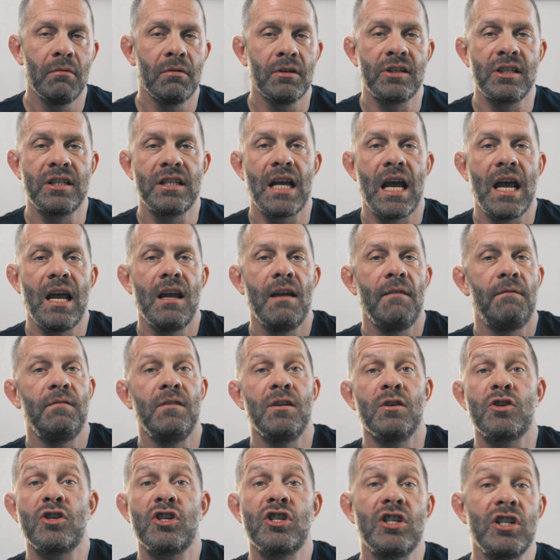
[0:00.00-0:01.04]
would say if
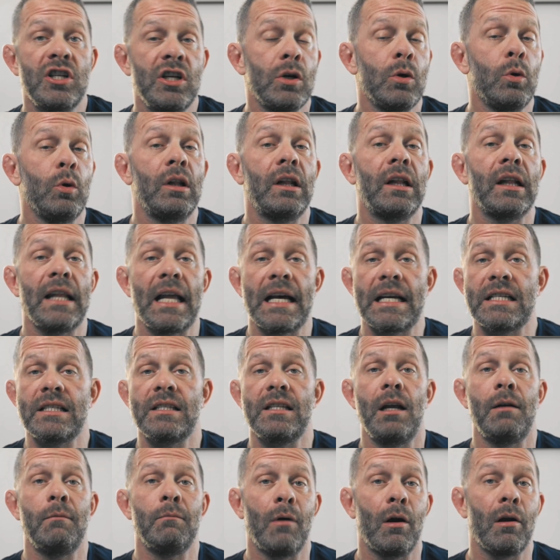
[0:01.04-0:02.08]
you shoot less
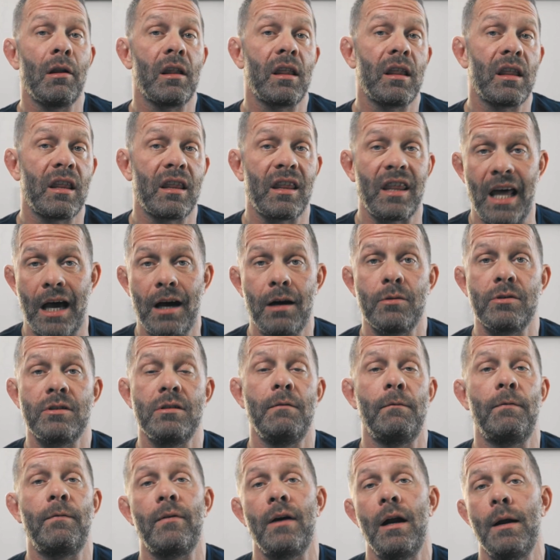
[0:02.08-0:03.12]
than
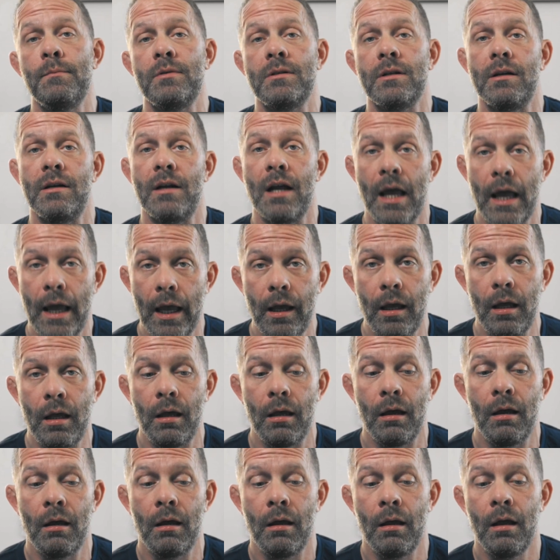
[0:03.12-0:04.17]
1,000 frames a
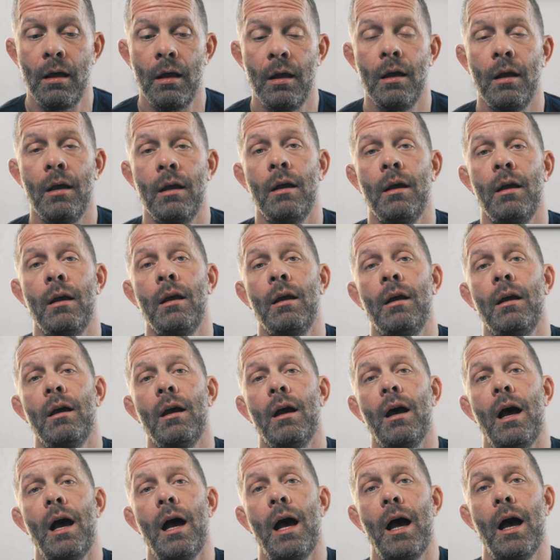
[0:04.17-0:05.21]
day,
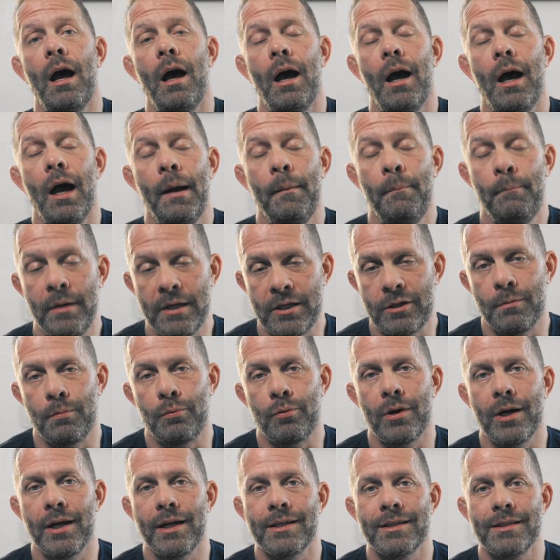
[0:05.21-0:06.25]
I'd be
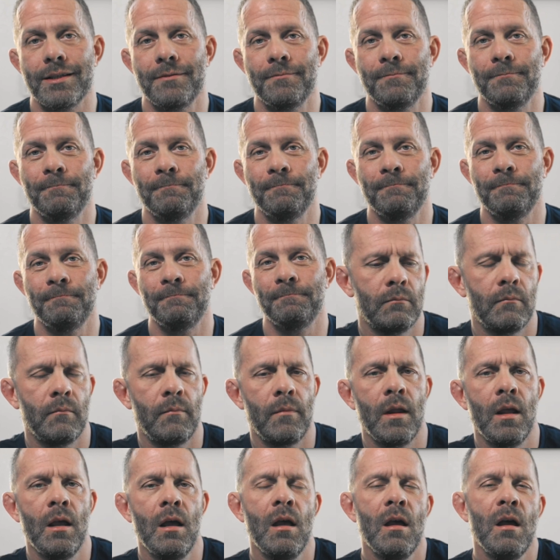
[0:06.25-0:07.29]
surprised.
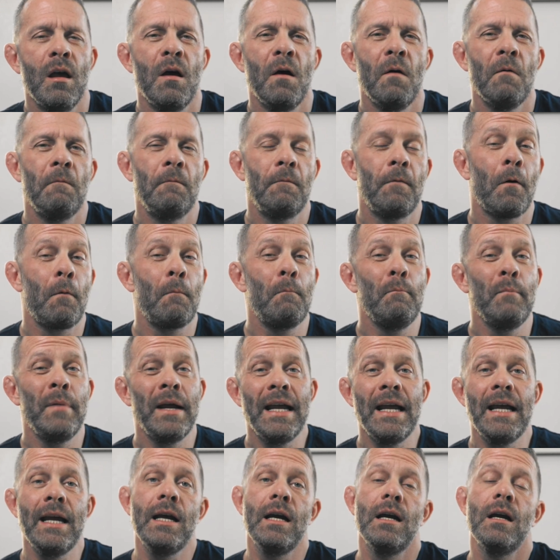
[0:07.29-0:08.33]
For
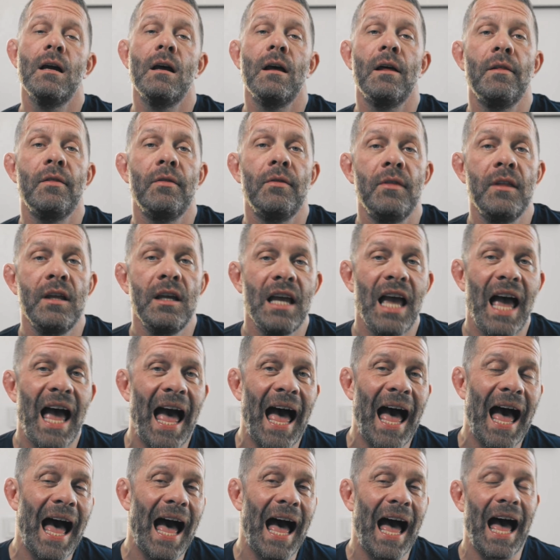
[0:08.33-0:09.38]
me, the
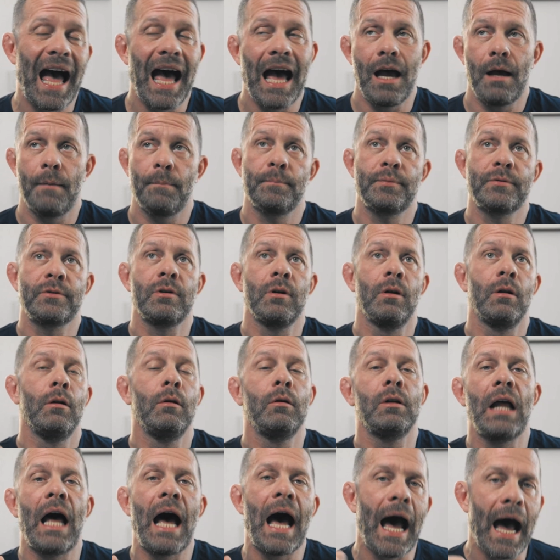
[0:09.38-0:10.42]

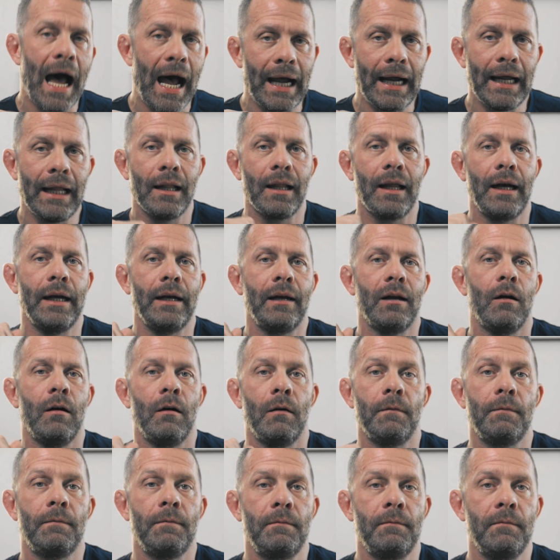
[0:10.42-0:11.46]
absolute highlight
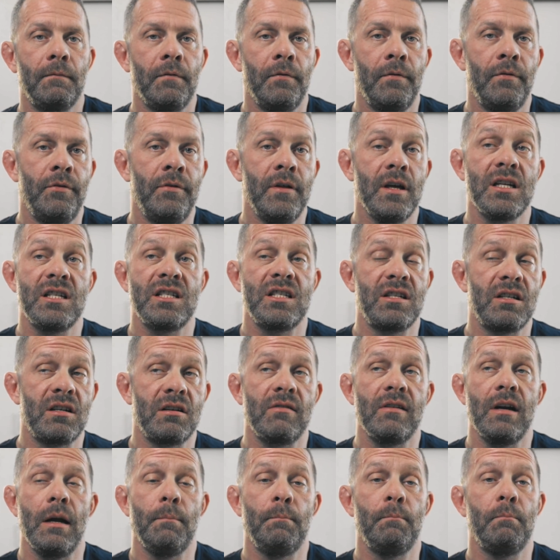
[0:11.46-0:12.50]
of this
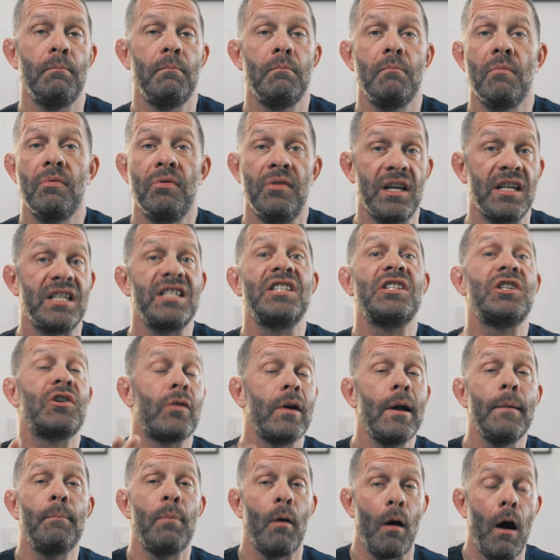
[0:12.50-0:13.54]

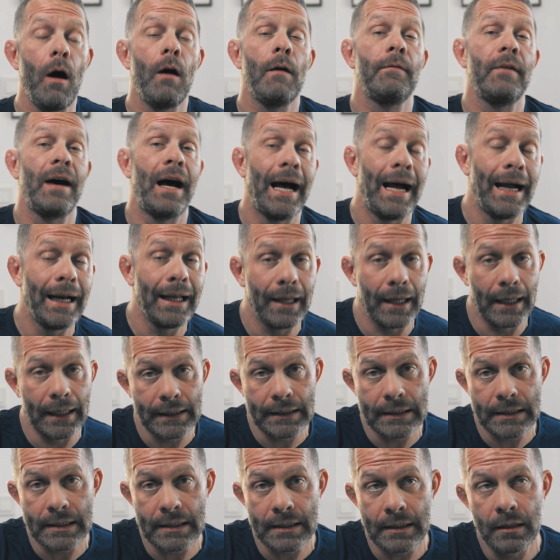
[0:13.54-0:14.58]
trip of
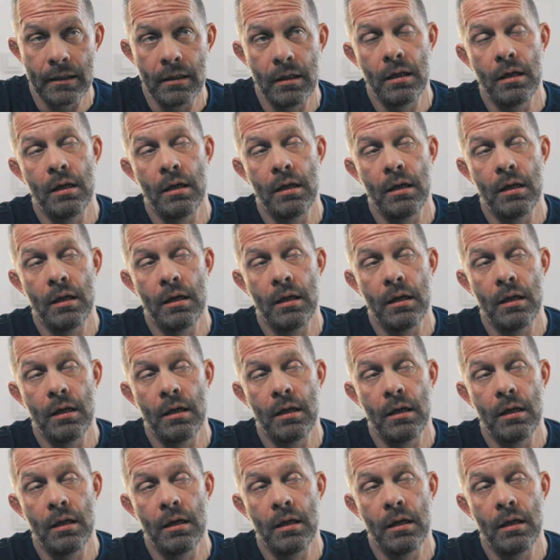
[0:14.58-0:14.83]
highlights,